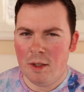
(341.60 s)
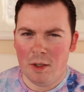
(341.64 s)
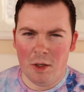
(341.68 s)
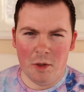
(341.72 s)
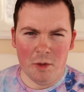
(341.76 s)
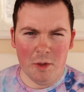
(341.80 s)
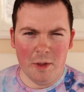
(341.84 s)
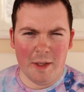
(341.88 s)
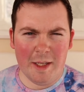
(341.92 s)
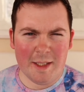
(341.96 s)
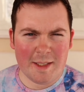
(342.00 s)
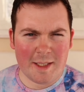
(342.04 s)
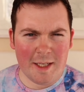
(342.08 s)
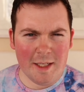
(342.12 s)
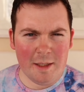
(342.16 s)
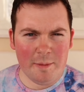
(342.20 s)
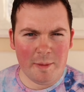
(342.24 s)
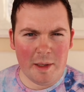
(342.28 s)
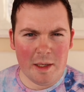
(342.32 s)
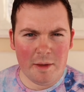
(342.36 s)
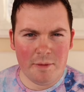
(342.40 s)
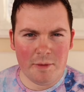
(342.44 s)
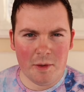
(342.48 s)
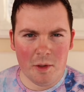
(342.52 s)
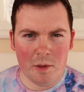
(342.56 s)
Although that's kind of
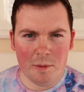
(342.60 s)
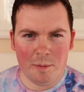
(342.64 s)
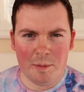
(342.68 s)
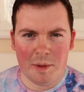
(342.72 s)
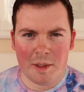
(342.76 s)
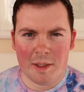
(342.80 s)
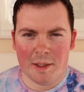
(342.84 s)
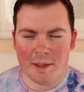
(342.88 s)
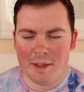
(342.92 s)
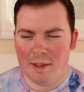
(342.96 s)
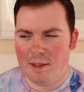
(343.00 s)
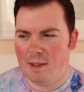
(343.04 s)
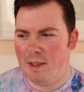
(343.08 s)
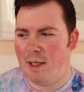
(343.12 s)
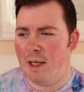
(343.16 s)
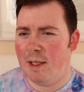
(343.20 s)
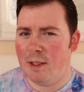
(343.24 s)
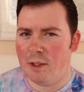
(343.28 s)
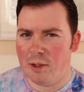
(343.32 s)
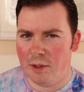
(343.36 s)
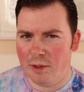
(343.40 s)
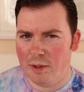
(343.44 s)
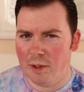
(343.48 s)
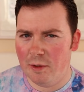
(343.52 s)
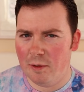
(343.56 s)
my fault, because I
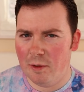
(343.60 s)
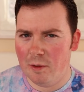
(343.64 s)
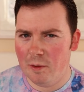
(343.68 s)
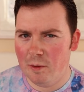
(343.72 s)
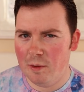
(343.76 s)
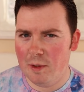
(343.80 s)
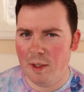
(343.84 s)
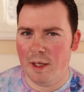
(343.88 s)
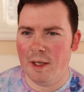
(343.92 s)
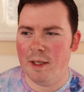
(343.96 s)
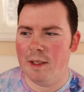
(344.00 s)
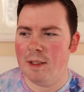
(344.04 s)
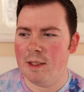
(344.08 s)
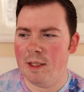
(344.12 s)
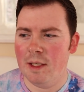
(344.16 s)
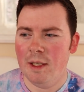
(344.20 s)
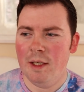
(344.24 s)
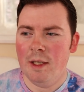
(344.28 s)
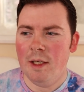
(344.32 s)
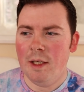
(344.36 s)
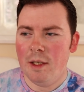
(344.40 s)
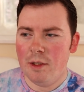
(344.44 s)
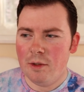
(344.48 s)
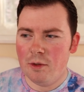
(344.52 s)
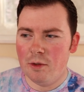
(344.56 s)
turned down a load of gigs
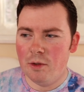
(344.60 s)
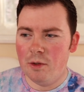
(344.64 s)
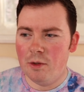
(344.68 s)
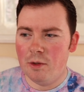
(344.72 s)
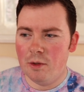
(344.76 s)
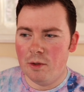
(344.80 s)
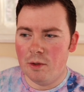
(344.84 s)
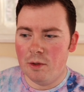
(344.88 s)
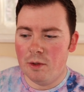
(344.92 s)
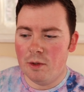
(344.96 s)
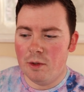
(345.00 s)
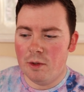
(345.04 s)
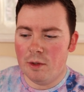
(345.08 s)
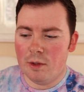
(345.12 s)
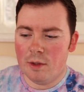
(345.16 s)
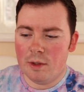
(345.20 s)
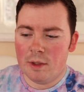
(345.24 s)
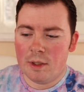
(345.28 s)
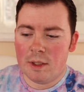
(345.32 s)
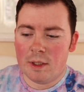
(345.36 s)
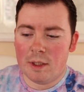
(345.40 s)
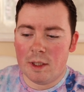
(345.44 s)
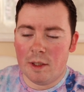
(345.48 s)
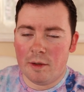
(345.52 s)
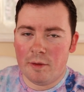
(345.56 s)
to do
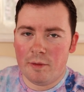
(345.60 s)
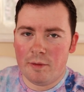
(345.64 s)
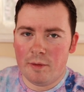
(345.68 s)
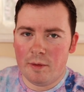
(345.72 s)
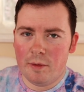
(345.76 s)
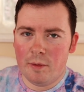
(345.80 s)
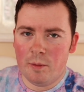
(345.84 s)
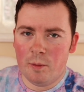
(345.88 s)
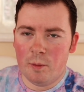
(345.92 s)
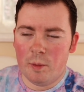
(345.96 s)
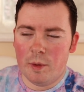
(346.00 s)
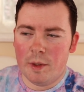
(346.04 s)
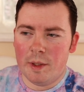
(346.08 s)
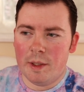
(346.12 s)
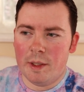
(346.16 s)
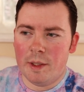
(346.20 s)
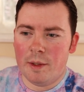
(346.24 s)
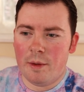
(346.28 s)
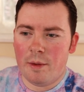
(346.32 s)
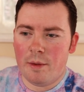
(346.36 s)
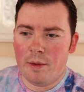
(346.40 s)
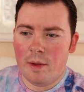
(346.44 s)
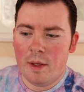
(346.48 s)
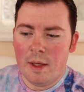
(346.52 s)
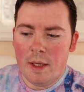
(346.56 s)
stuff
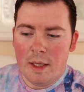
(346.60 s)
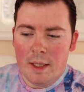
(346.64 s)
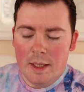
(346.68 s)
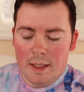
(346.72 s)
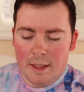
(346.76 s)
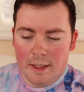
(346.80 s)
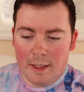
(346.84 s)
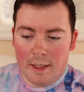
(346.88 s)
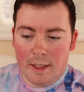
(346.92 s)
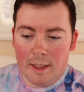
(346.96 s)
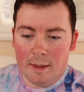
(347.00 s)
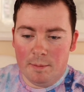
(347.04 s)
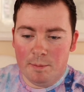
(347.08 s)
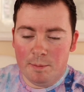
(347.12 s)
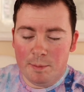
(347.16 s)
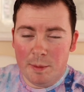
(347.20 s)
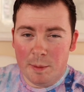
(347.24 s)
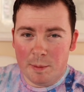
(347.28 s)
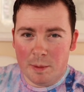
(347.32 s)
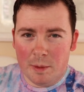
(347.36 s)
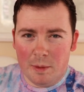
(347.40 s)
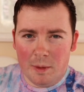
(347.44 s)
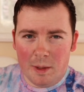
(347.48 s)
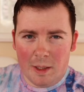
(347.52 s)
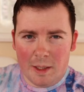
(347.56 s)
with
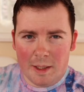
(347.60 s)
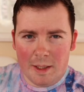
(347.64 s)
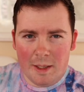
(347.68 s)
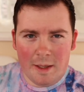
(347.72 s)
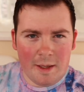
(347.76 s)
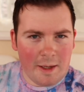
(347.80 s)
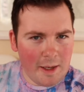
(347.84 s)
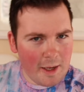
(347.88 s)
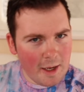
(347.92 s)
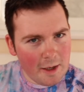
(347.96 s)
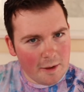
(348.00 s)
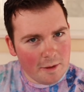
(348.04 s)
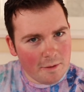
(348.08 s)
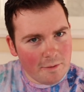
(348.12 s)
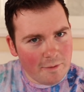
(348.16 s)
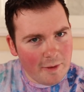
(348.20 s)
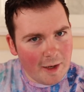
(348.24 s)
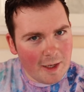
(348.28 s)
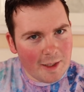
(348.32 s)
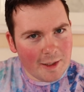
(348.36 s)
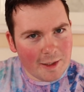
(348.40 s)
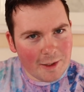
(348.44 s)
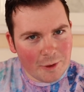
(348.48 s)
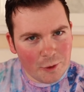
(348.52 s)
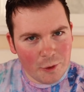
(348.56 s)
people like Heron
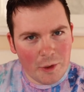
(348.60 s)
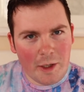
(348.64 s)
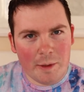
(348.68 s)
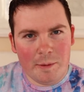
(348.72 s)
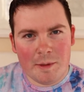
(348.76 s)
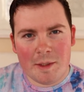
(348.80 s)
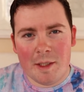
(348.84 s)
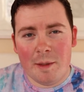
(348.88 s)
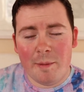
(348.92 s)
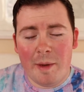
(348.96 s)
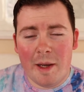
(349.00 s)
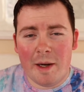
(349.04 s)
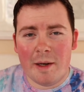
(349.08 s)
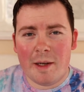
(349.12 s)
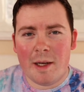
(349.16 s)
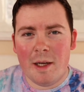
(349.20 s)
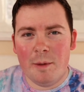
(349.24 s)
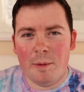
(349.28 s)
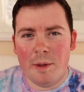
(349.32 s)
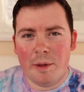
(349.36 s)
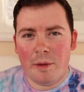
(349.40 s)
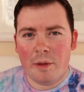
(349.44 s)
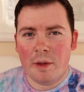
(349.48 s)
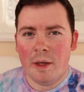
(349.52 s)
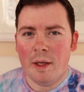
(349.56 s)
Valley, who I was in America
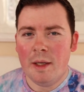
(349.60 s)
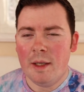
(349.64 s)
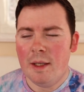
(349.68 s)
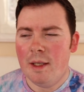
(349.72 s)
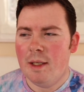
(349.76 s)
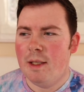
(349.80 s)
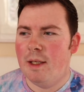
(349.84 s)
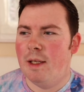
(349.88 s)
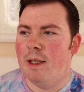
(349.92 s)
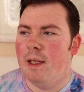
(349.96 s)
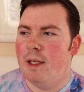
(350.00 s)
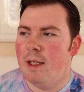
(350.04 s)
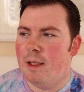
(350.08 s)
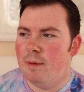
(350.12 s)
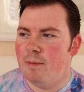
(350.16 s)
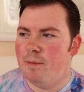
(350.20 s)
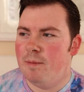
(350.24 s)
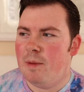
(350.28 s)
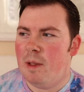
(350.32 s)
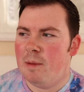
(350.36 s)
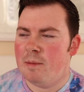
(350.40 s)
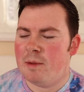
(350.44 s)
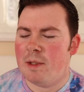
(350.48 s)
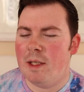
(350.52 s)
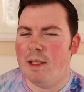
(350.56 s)
with.
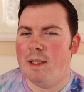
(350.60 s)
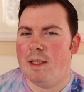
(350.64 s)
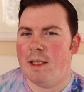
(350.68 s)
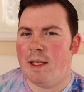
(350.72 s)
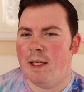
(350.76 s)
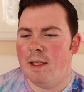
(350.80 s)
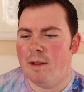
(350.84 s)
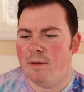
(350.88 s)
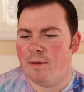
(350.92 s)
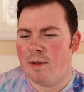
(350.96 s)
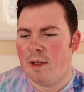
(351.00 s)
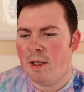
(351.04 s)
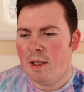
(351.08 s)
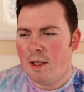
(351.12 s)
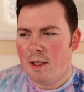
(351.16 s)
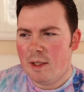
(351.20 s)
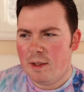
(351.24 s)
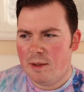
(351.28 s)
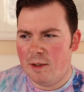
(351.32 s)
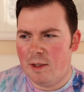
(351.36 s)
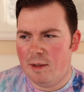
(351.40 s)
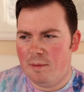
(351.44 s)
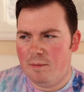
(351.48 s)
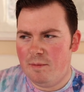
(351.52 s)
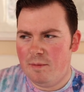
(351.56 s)
I'm trying to kind of
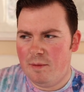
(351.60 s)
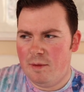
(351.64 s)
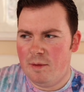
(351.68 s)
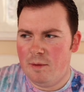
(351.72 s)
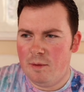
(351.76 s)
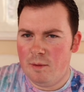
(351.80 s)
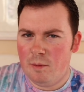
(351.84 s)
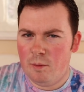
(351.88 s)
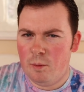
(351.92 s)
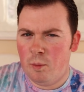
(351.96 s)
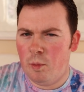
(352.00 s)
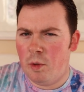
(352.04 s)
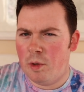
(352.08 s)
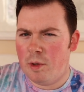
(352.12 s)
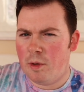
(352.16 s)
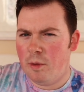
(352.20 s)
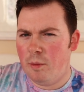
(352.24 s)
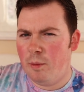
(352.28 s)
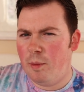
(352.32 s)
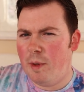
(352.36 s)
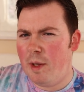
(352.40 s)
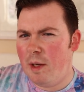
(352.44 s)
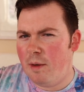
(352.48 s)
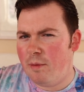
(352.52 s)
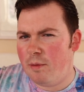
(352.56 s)
not walk
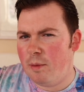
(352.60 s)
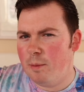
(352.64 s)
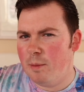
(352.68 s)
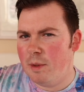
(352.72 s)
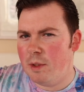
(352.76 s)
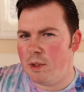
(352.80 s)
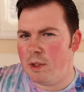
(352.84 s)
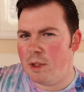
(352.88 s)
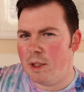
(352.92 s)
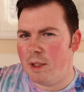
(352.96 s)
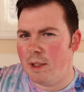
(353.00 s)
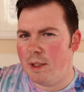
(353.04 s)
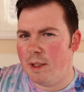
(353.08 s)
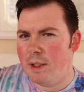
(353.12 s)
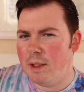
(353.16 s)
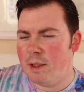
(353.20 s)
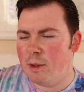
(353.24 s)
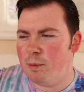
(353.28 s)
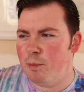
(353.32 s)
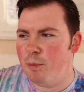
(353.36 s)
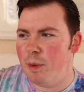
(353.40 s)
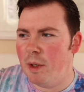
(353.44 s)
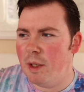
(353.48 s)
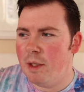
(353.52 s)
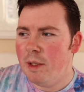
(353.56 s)
away from the Chilis,
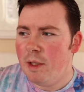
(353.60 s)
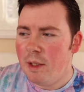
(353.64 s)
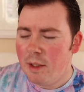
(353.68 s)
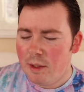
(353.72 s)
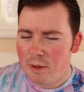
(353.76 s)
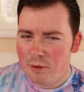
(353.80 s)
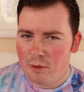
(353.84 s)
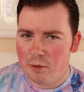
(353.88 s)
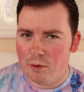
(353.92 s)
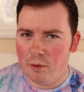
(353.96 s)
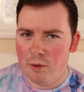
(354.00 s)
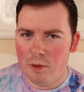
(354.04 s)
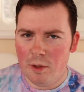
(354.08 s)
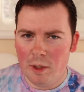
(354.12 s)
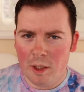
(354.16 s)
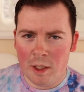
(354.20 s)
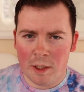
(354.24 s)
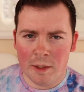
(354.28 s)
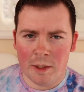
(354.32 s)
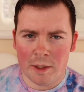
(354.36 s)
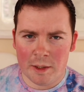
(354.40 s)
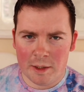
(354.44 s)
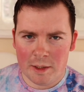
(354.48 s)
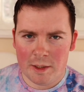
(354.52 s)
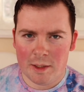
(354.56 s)
but do
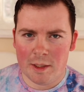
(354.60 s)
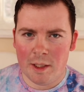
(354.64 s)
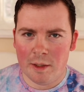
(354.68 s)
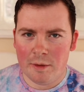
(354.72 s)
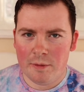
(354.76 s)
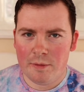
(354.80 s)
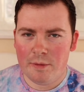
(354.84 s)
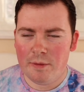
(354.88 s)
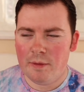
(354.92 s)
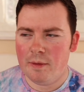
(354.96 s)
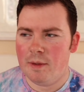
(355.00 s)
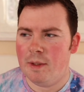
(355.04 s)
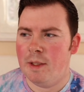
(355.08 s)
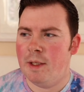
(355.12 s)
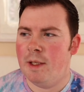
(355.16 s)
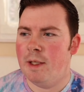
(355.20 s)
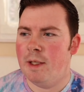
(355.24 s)
other stuff.